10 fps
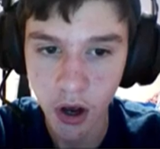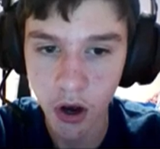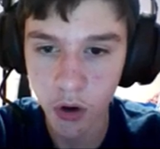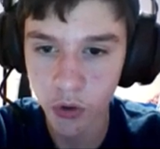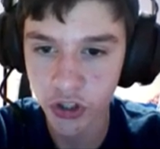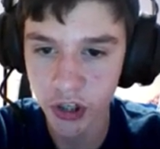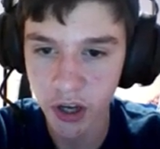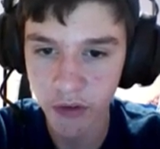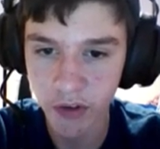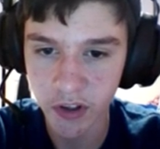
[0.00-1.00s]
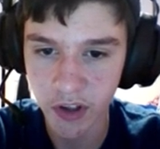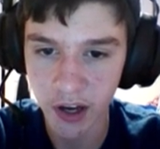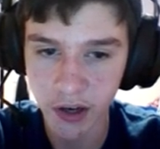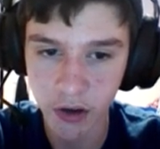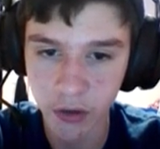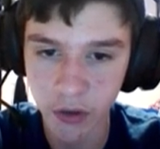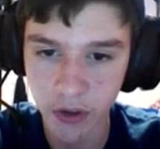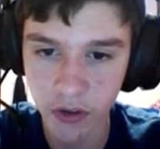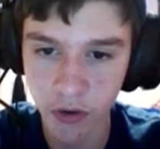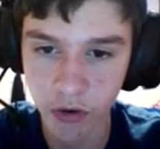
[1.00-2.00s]
Oh, she can't even attack now anyway.
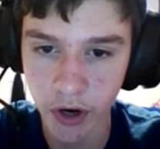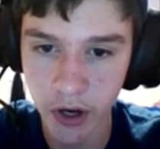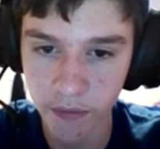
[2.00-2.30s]
So great.